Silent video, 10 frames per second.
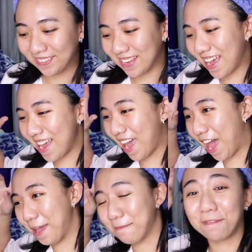Today
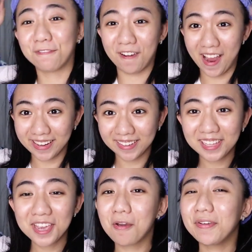I am
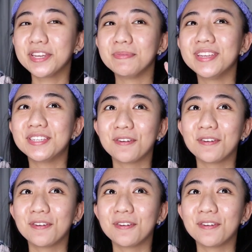finally going to be